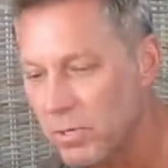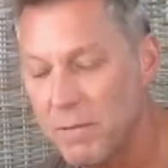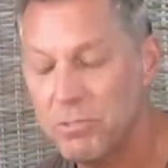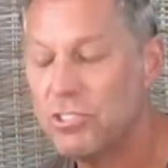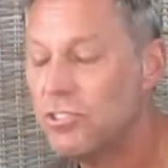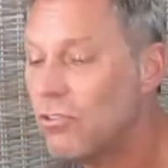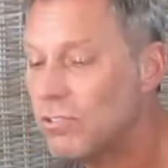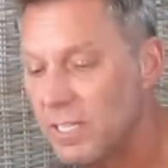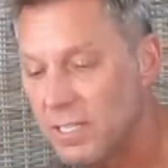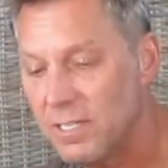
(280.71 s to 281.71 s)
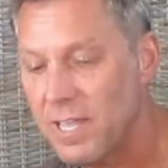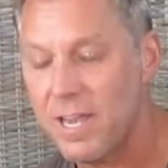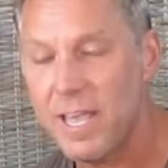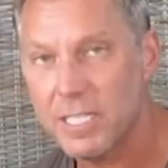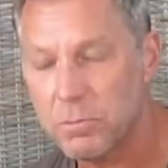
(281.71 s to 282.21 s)
I'm certainly not an
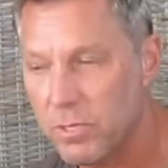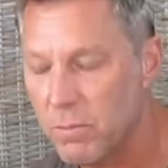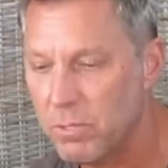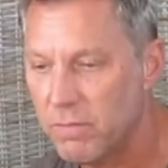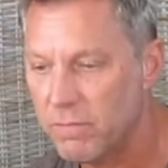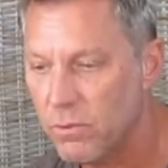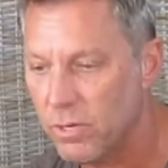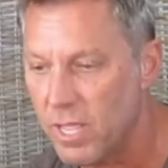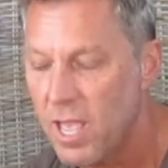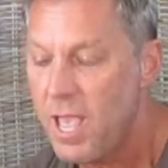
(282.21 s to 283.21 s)
expert at being floated.